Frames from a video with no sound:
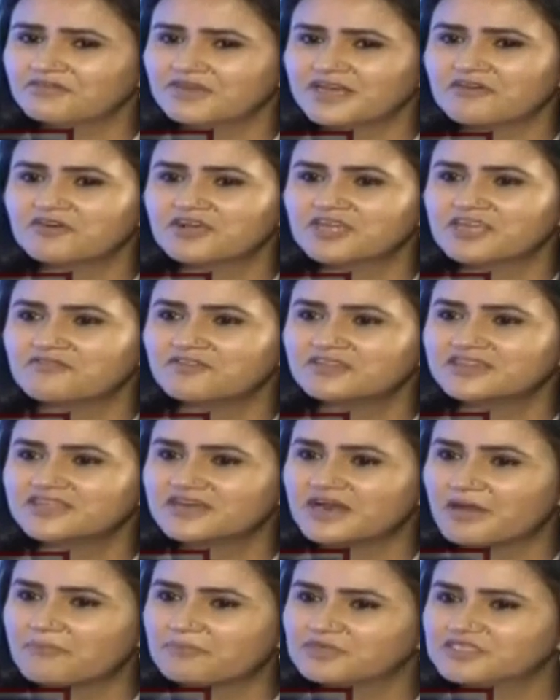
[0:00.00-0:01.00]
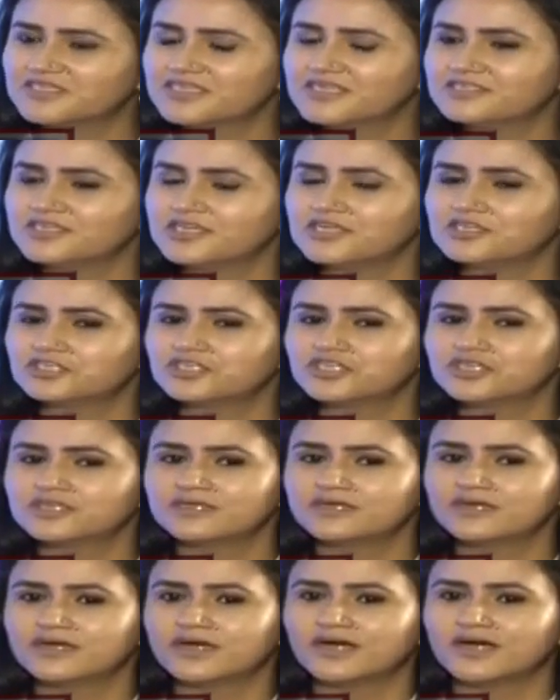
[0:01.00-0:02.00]
never given the
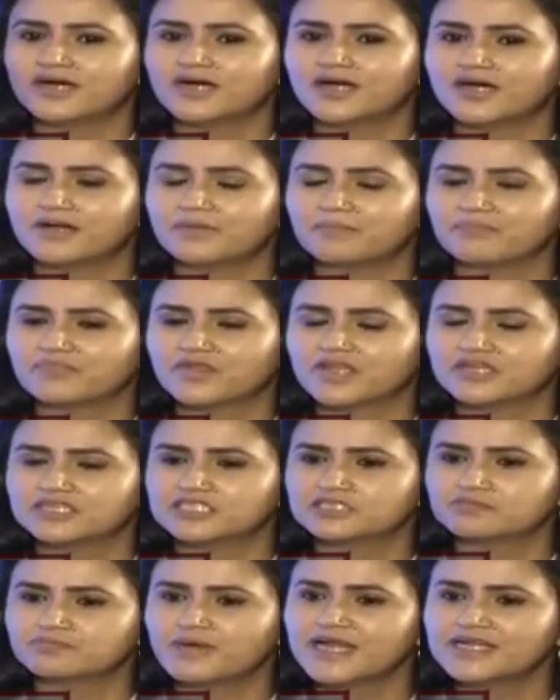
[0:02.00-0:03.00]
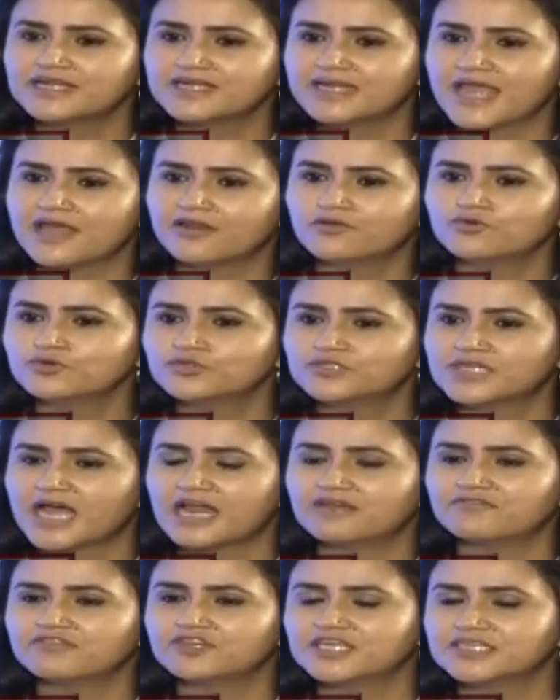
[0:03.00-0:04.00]
representation, despite Nehru's
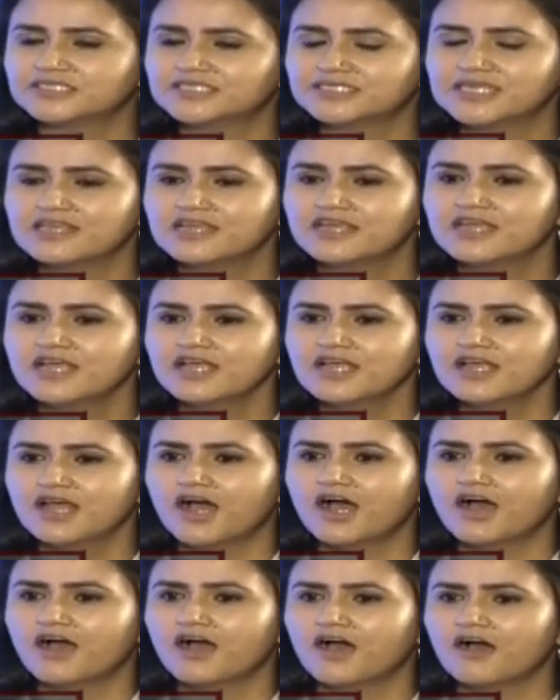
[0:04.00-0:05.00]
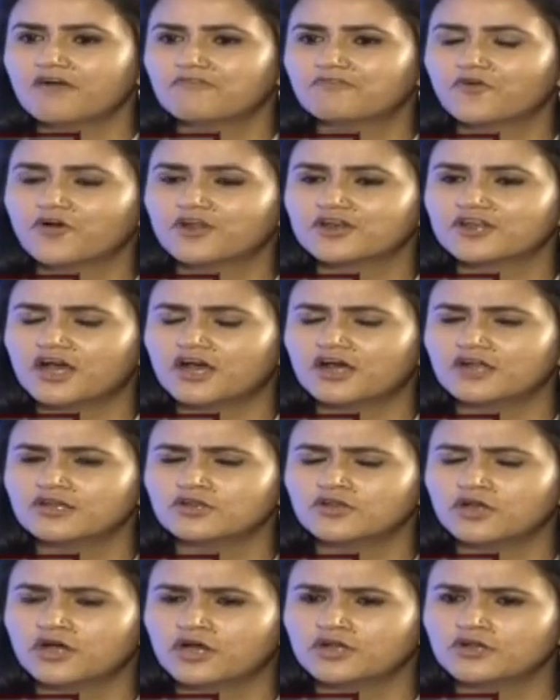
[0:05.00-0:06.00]
advocacy for
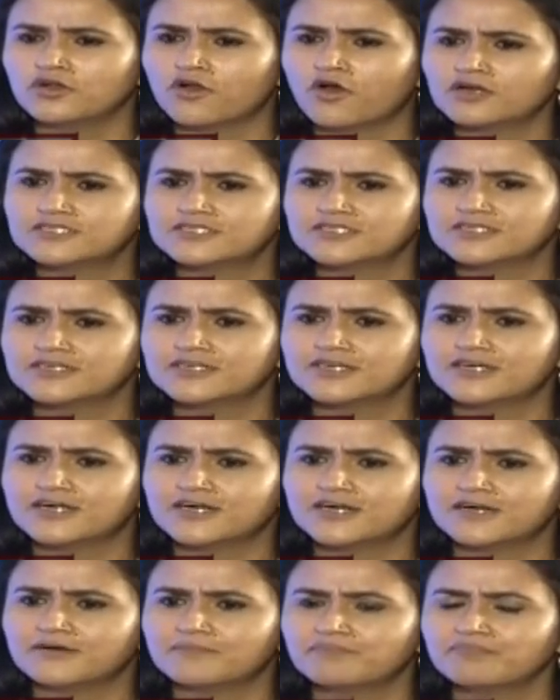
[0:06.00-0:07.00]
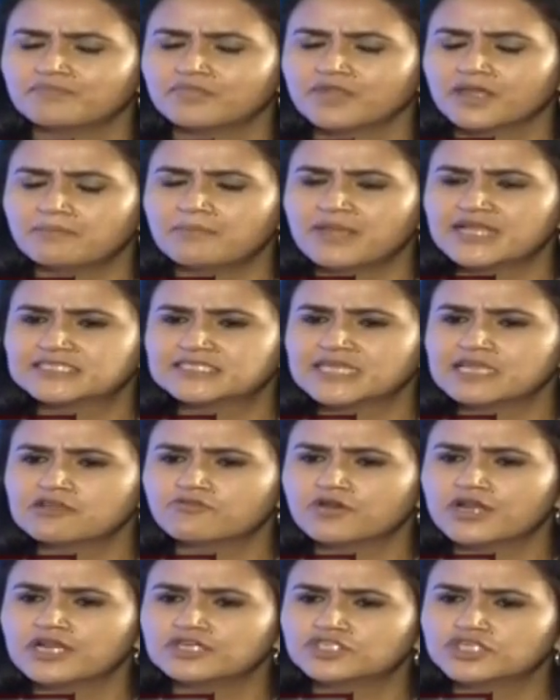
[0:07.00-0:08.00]
not mixing
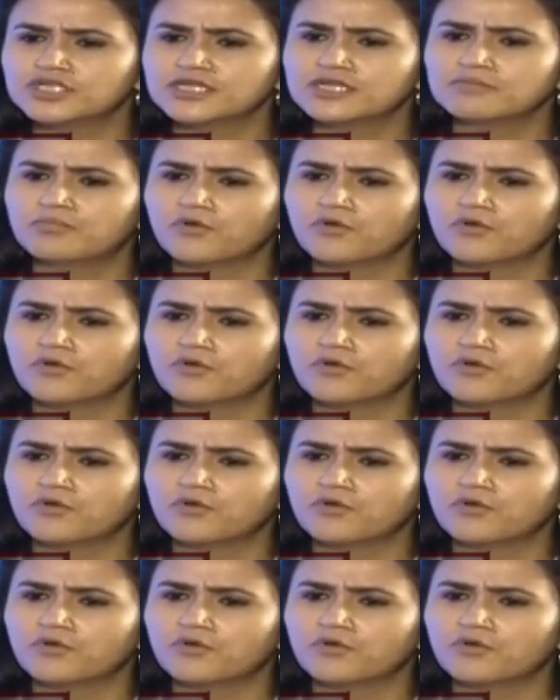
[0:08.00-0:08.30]
religion and